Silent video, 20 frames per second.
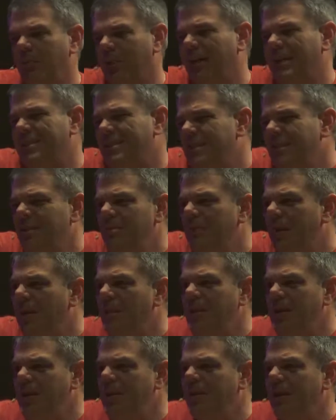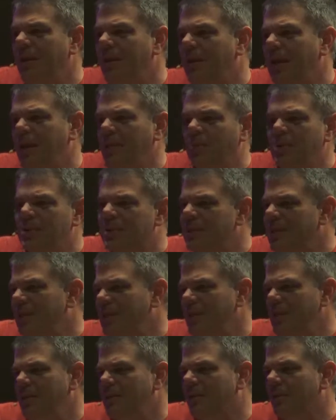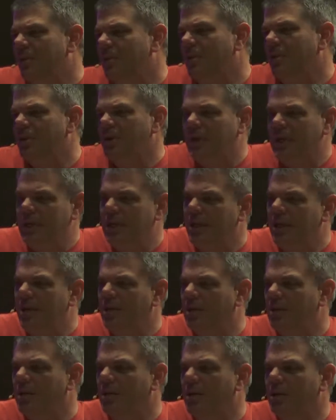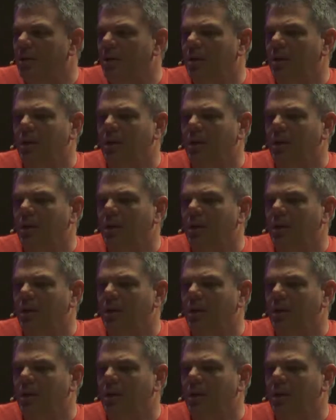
blessing maybe that they receive or get, or